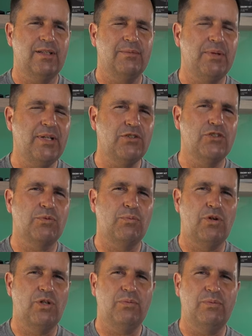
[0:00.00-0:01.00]
being
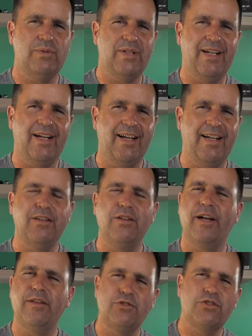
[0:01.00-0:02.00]
smaller,
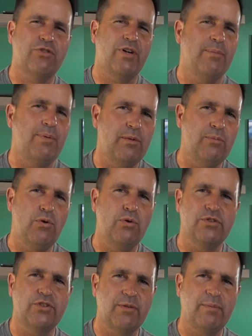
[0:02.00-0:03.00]
I use tripod mode or
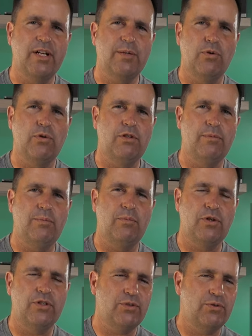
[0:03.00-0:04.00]
cinematic mode a little bit
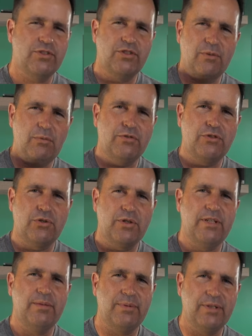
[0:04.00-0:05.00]
more so it doesn't come off
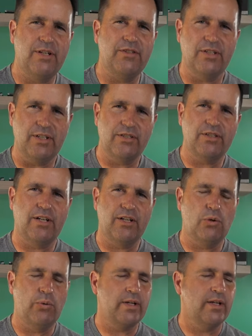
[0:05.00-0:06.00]
jerky because it is kind of
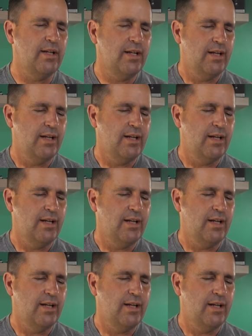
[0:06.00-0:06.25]
quick.